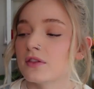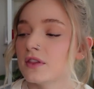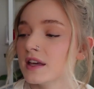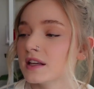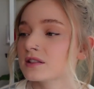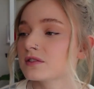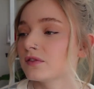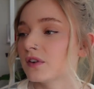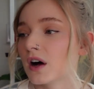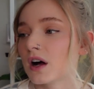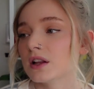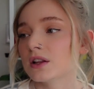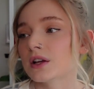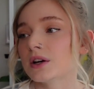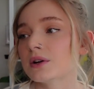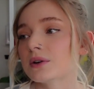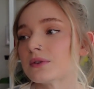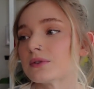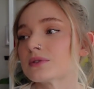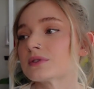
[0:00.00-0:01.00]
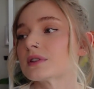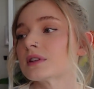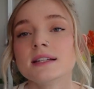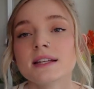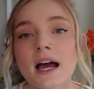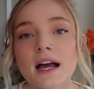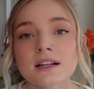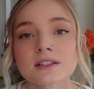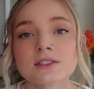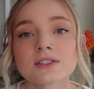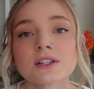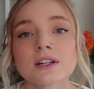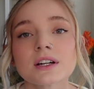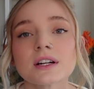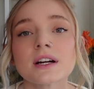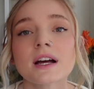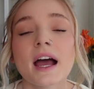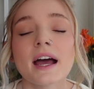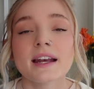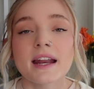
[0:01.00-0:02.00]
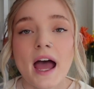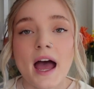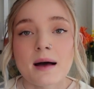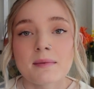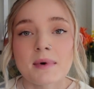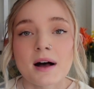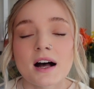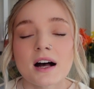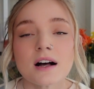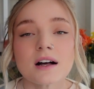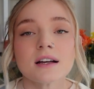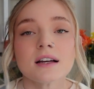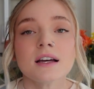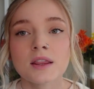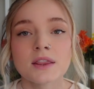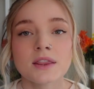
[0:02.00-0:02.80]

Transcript: this follows Dexter and Emma.